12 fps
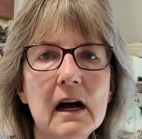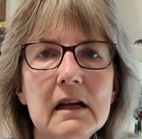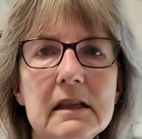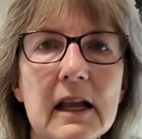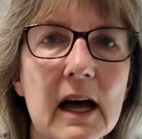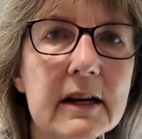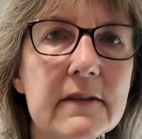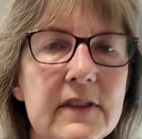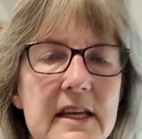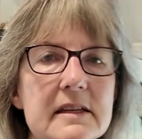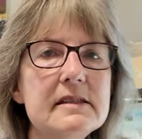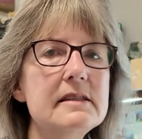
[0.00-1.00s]
A lot of
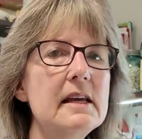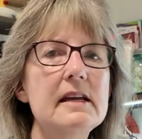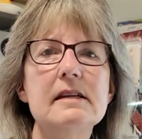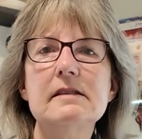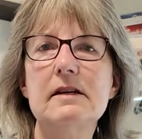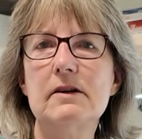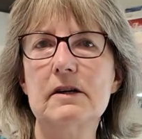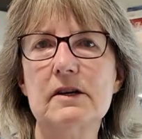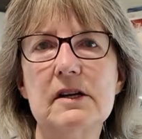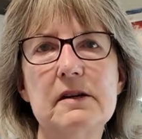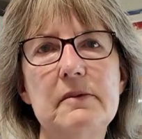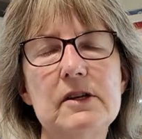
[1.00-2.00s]
these things are
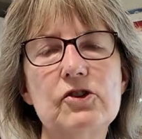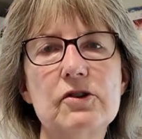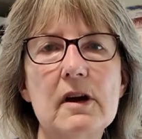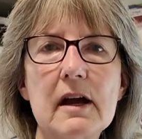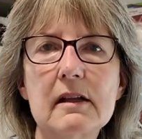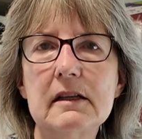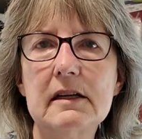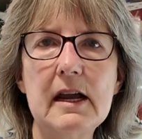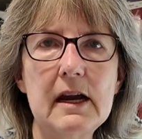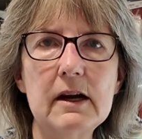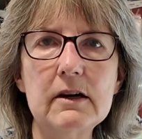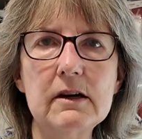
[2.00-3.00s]
going to be trial and
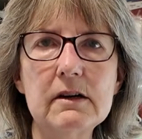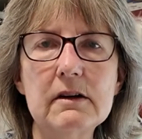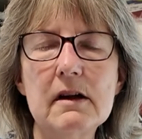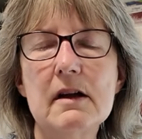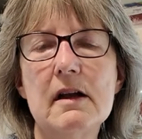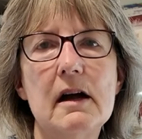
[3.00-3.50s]
error.